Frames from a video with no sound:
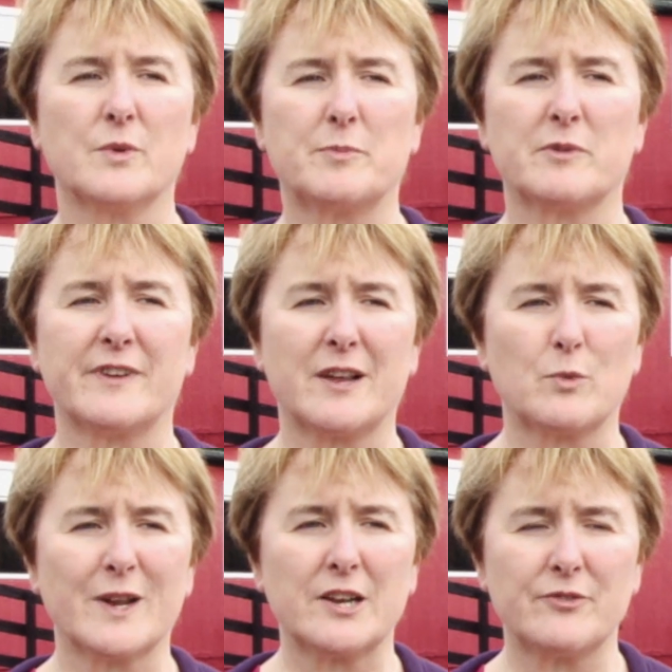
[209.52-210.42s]
We provide
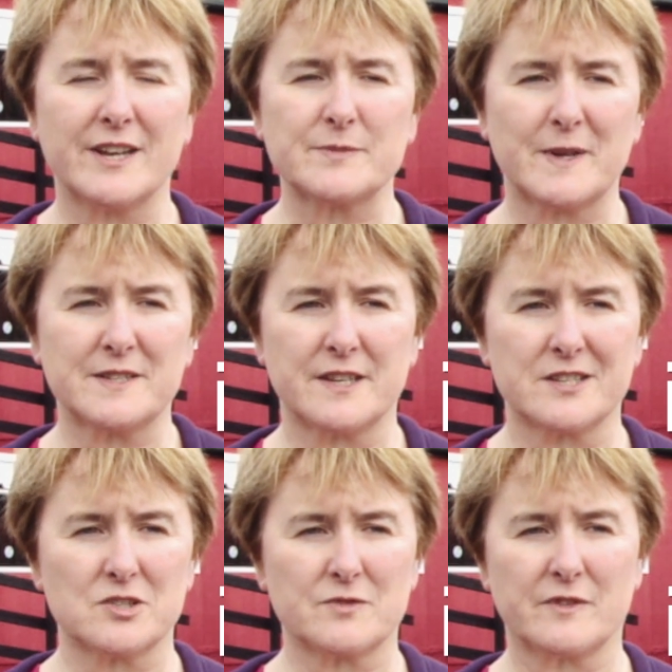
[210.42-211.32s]
weekly respite
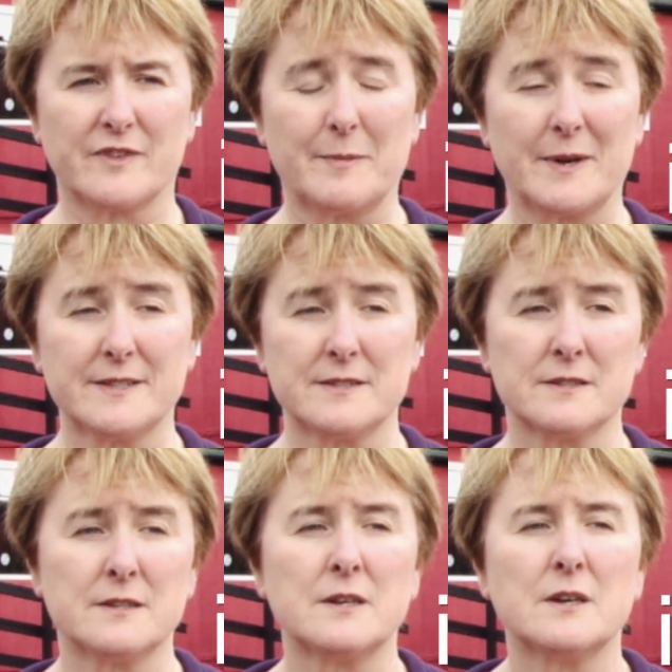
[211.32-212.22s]
sessions for families,
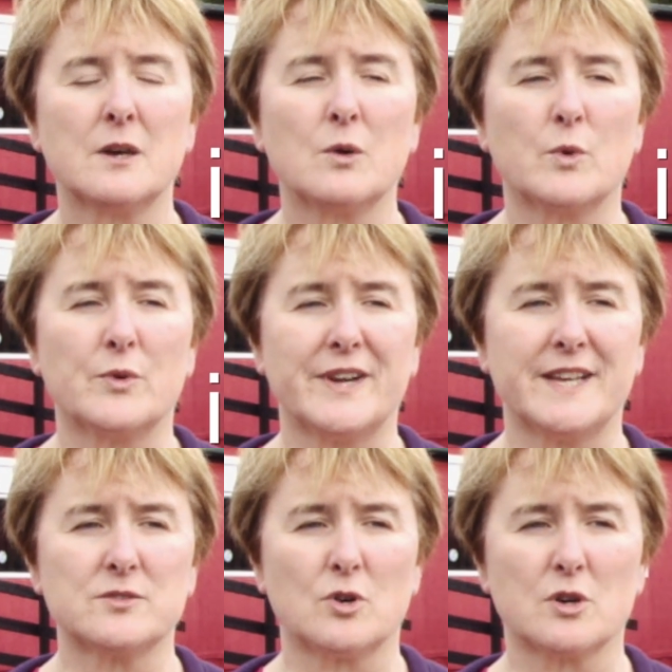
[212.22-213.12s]
we
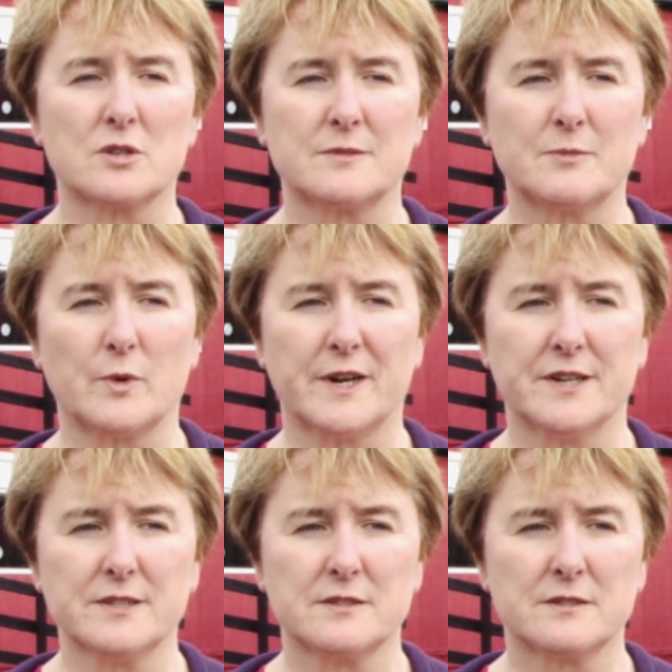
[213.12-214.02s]
raise autism
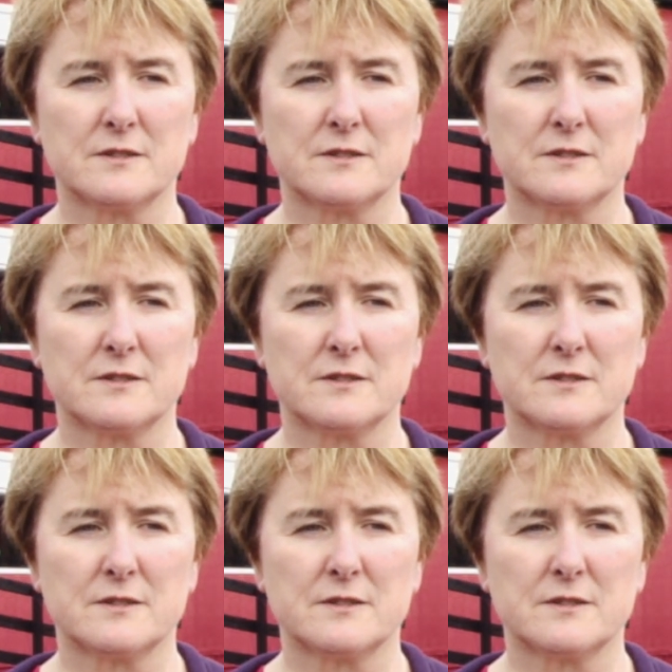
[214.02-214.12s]
awareness,